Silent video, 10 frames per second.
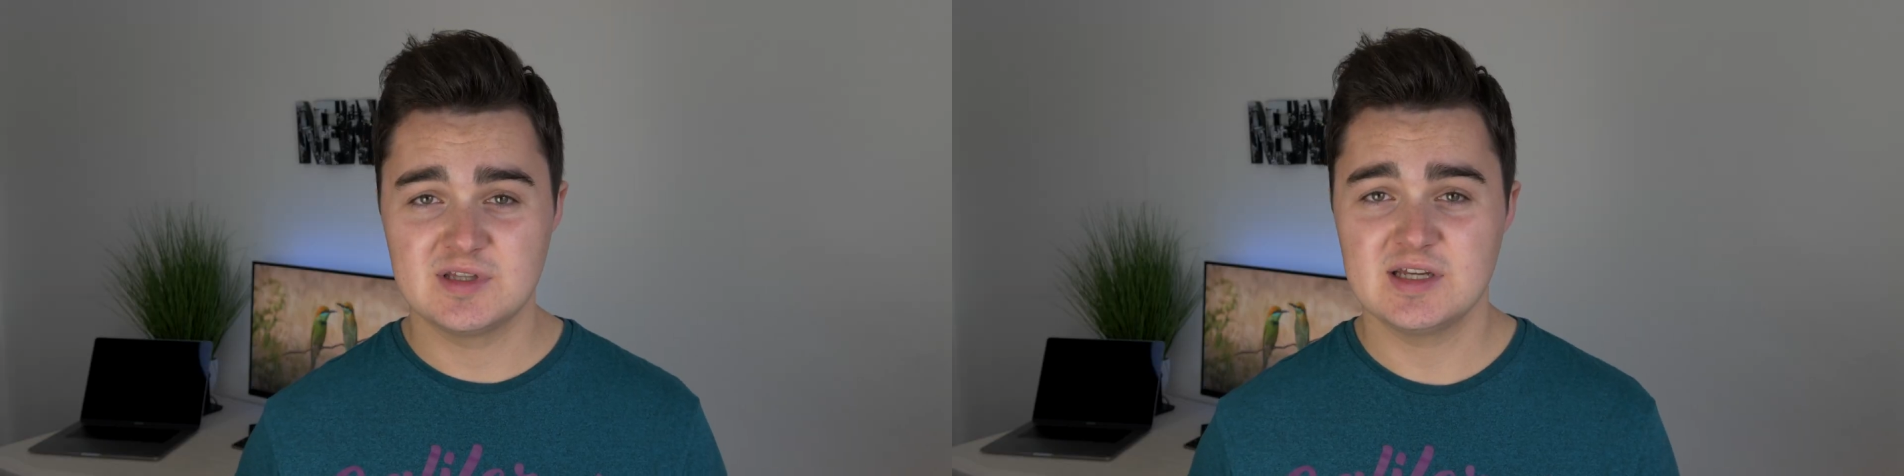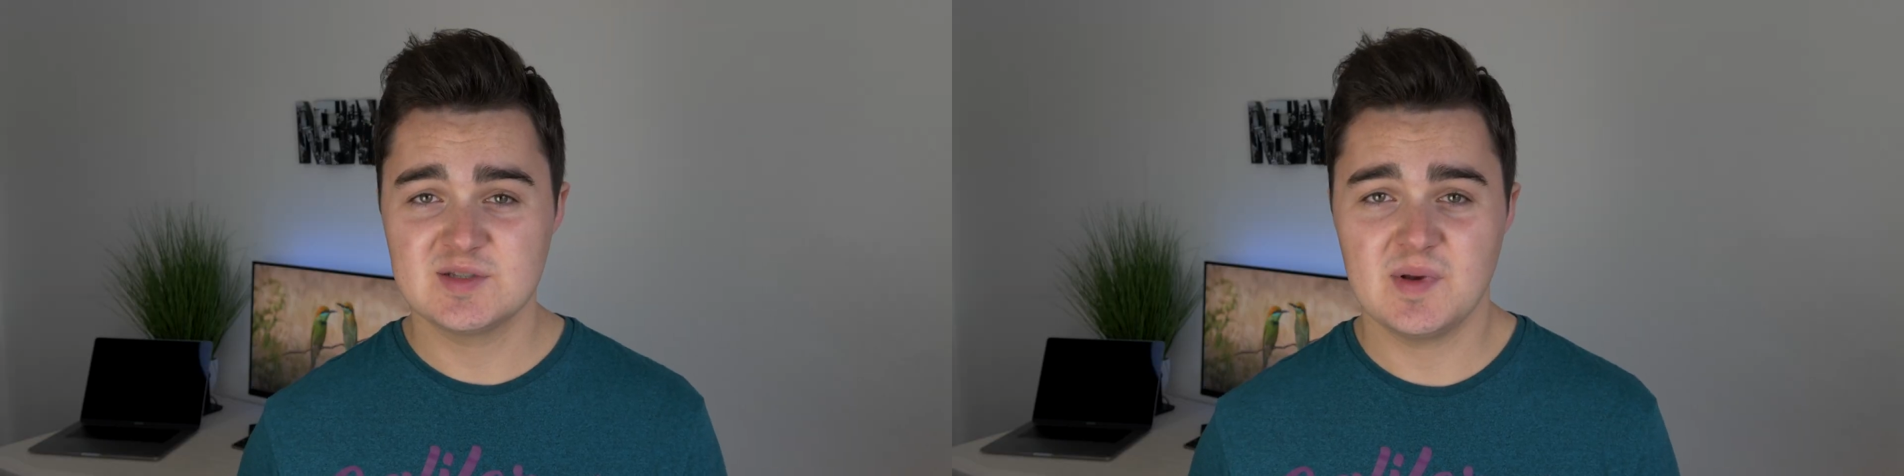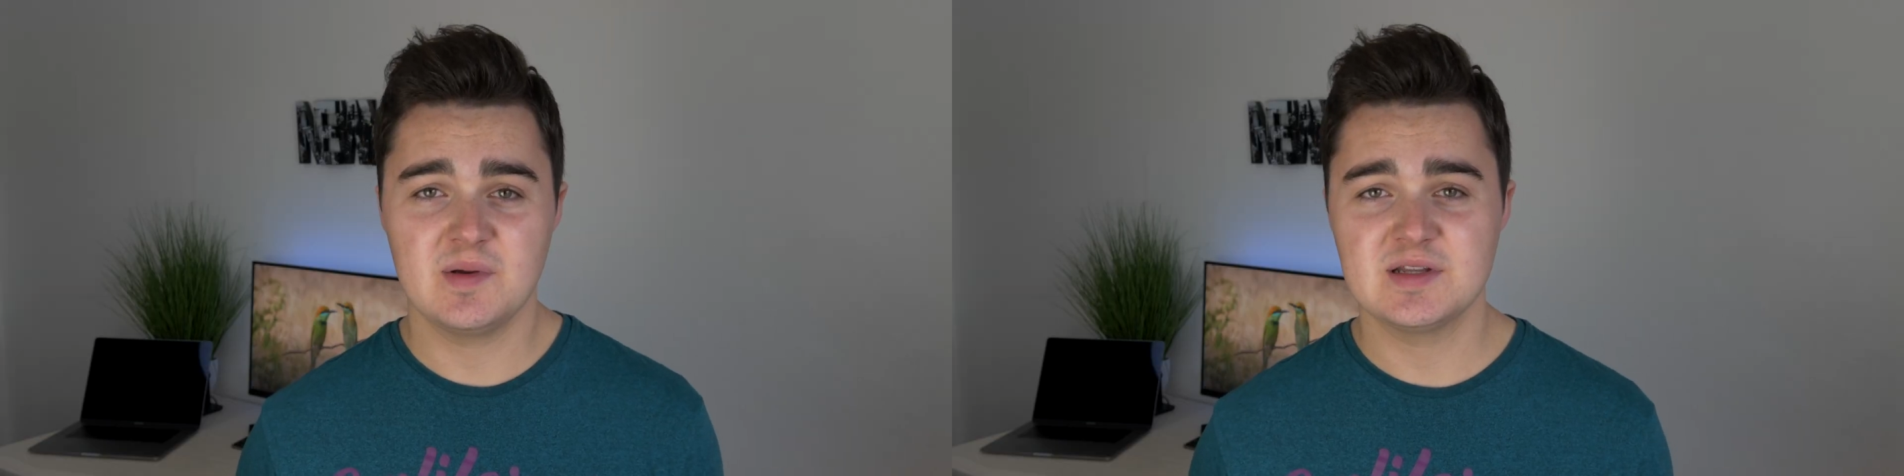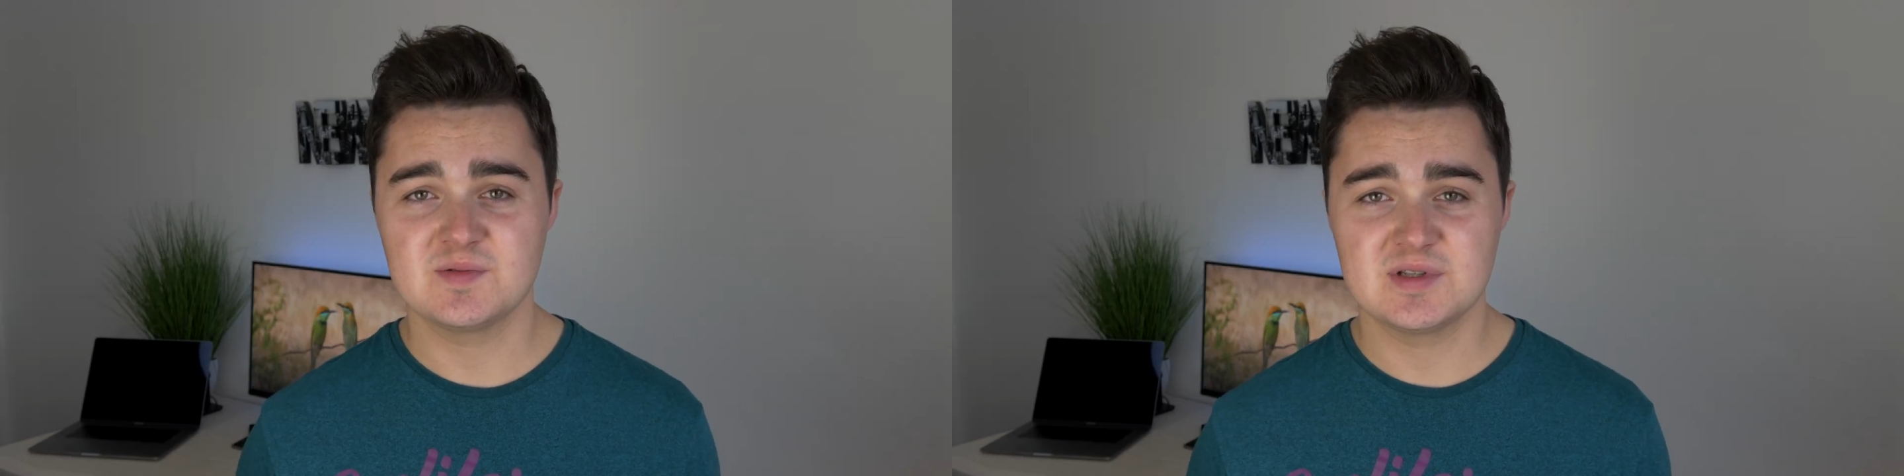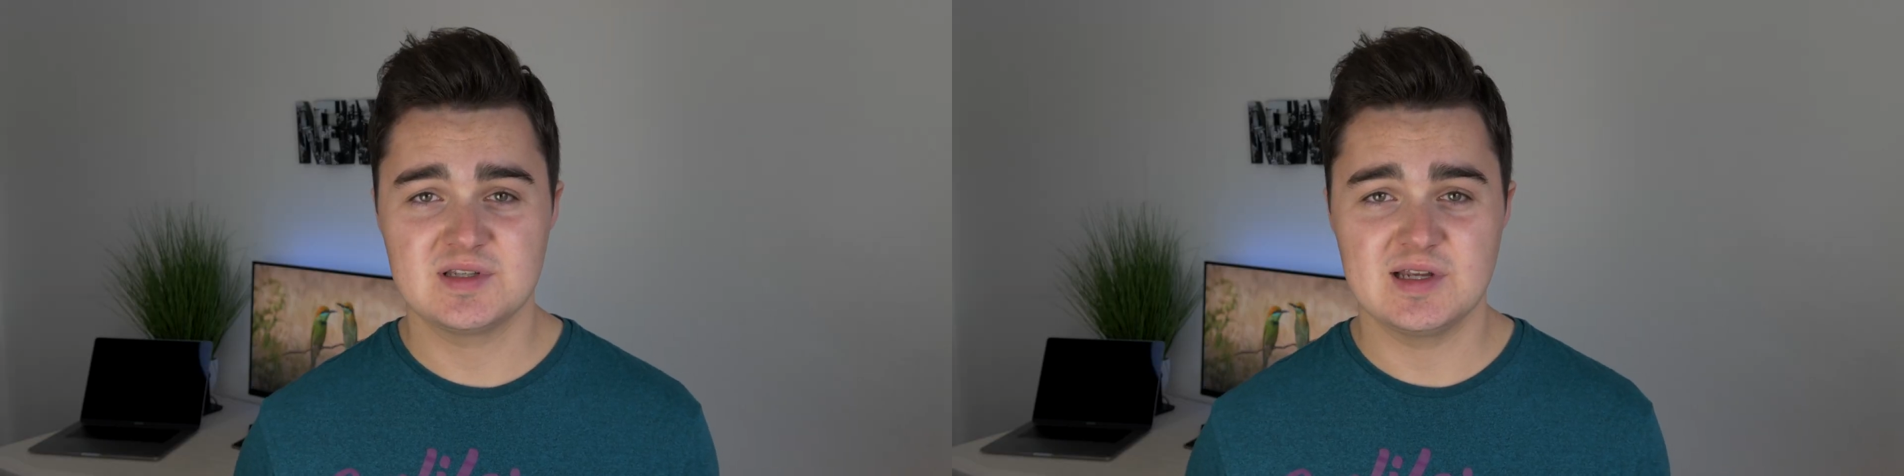the experience
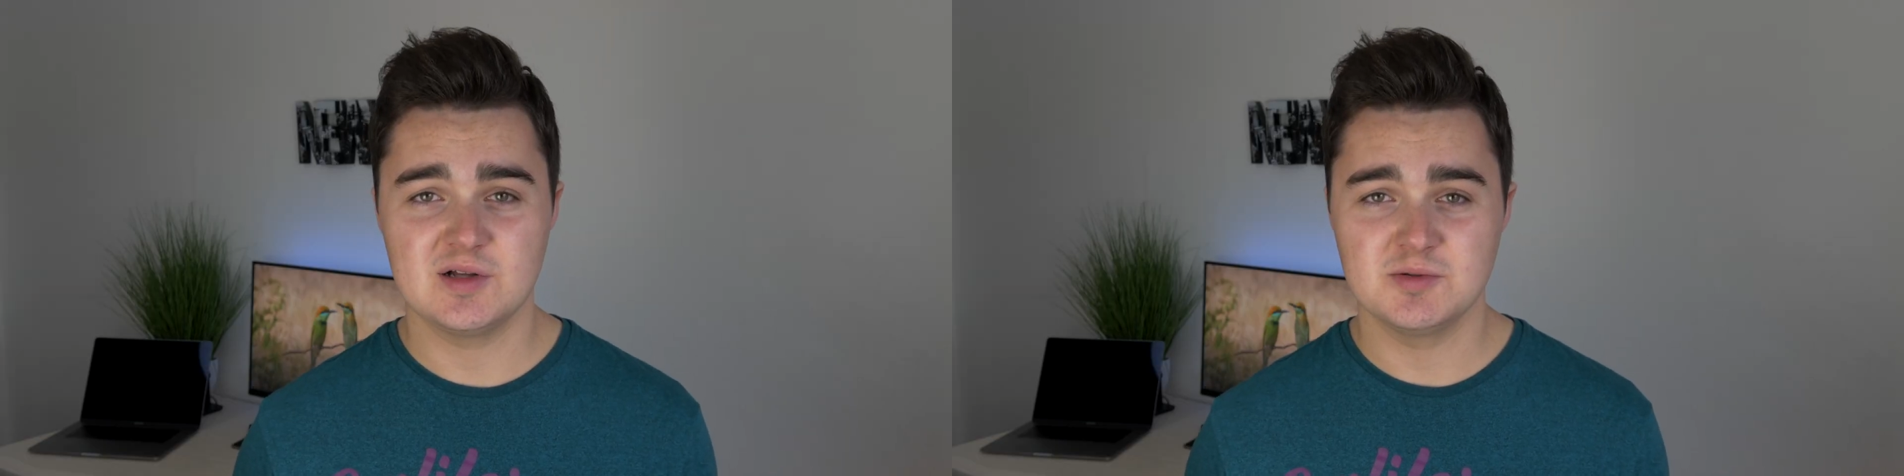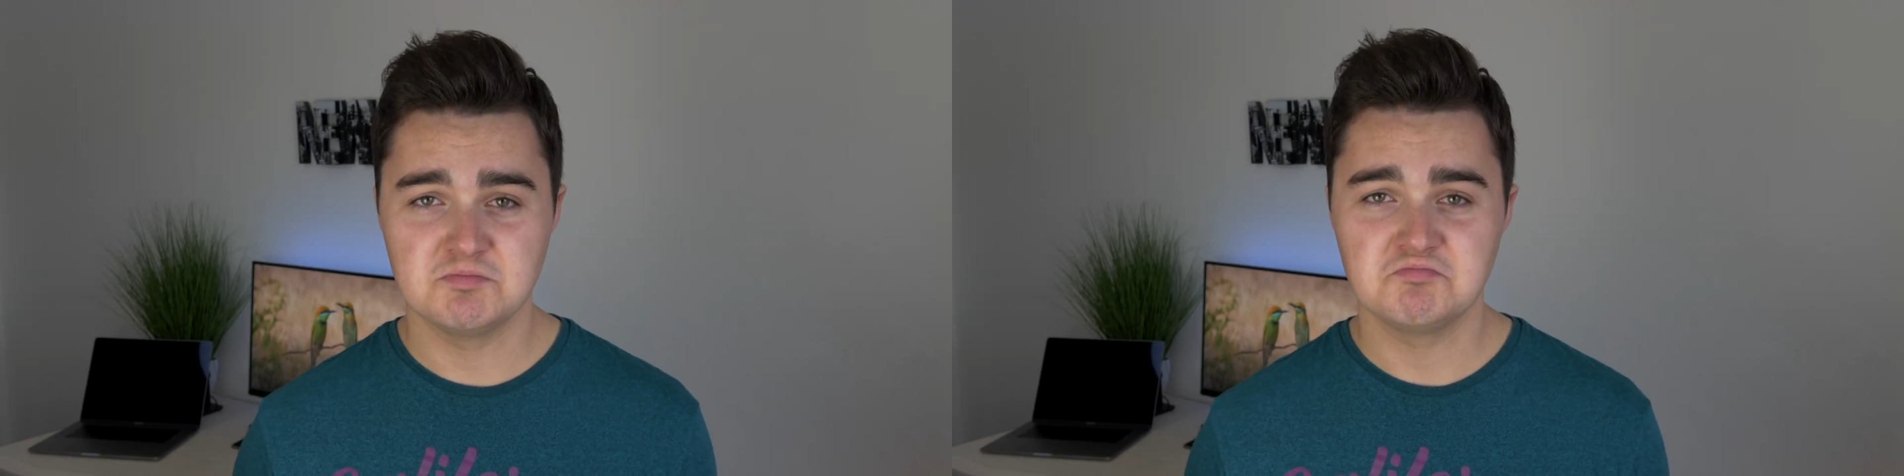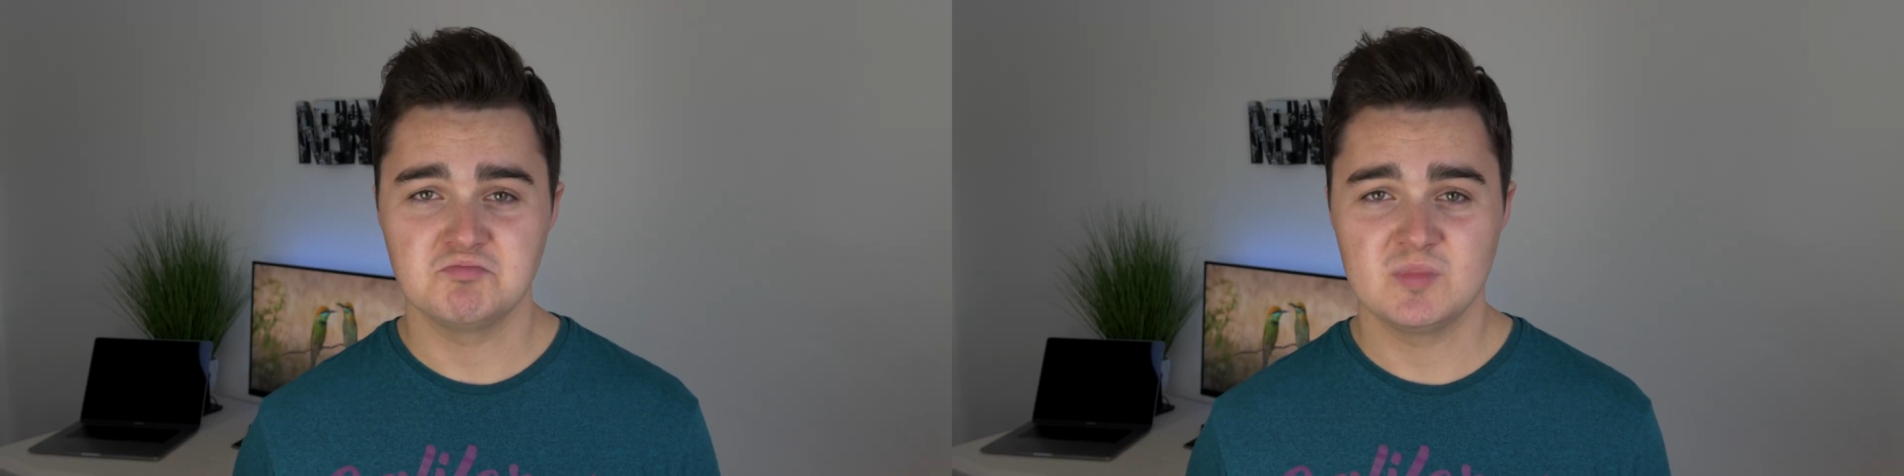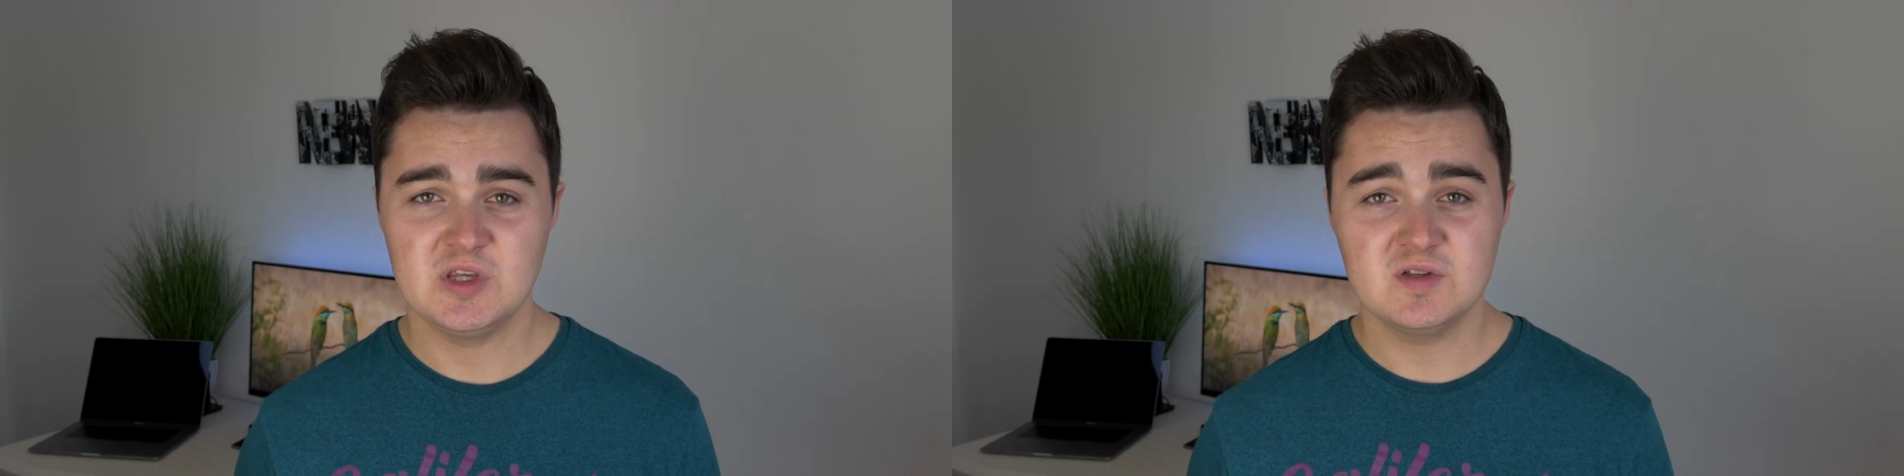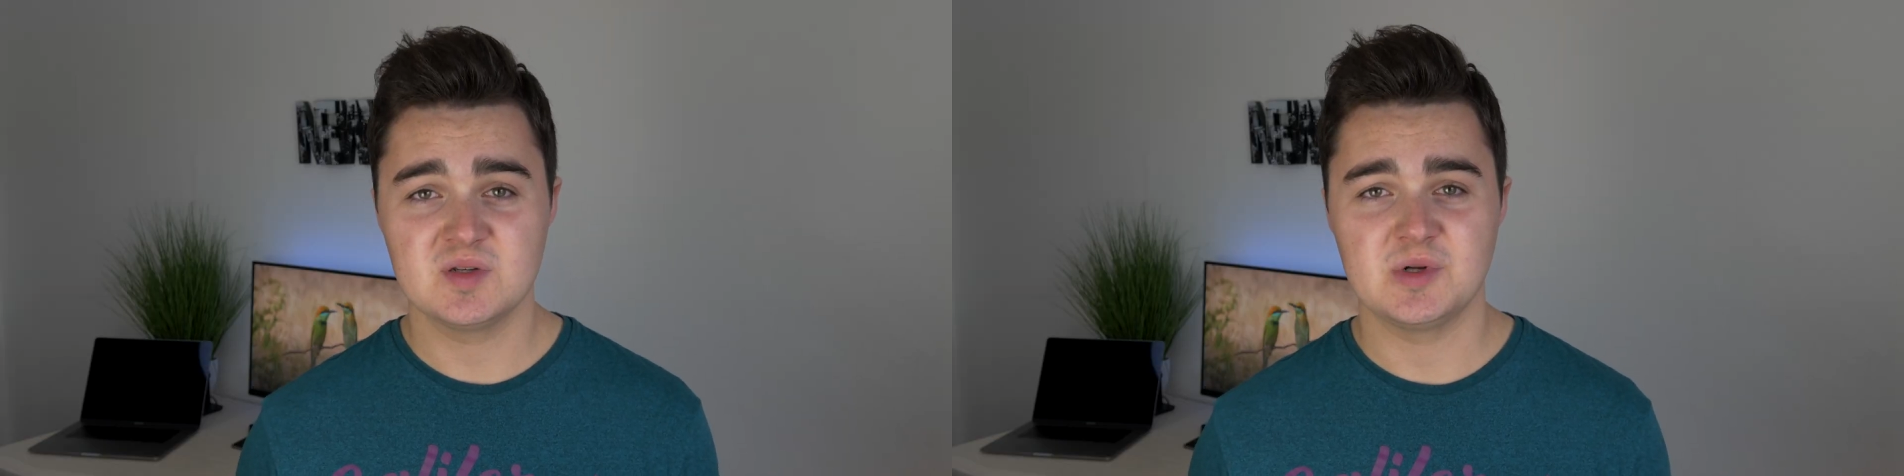was still
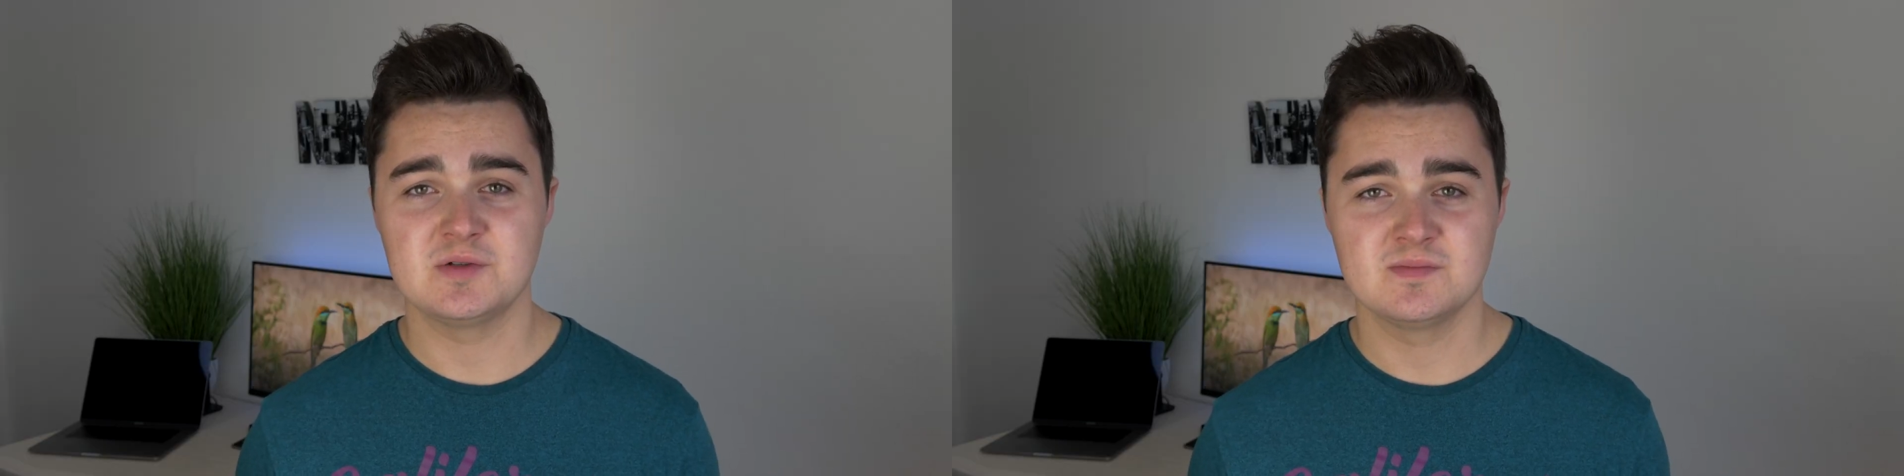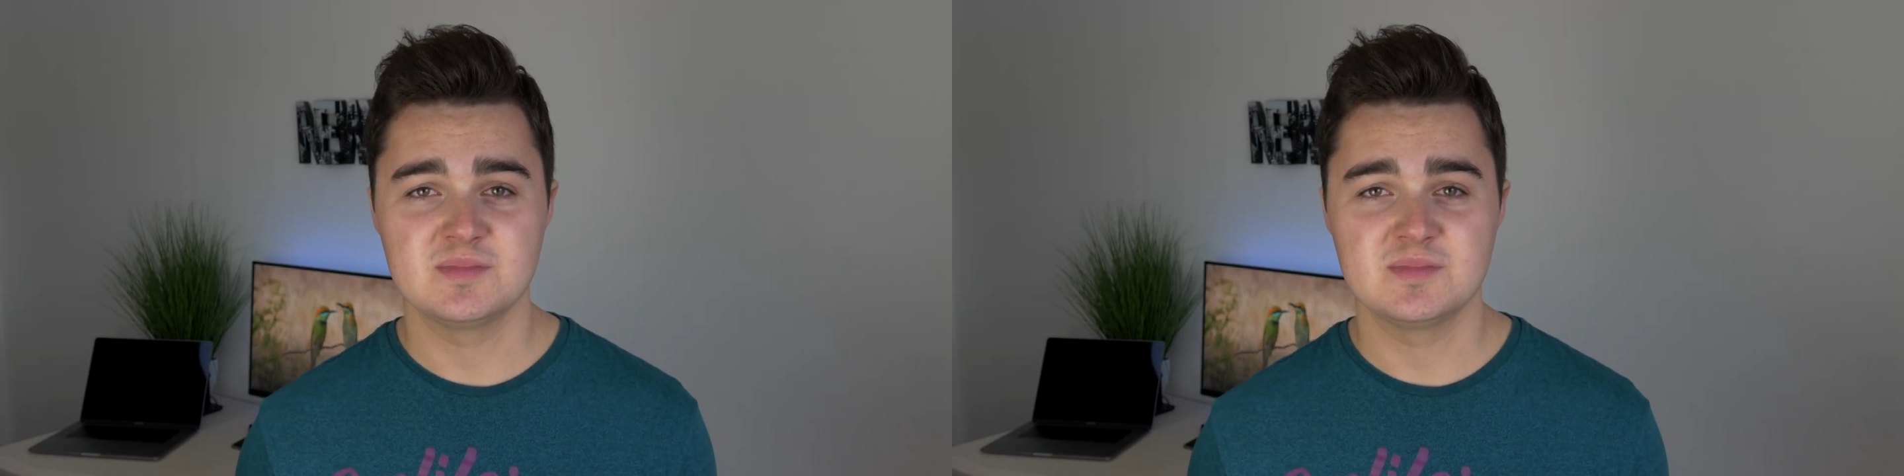usable,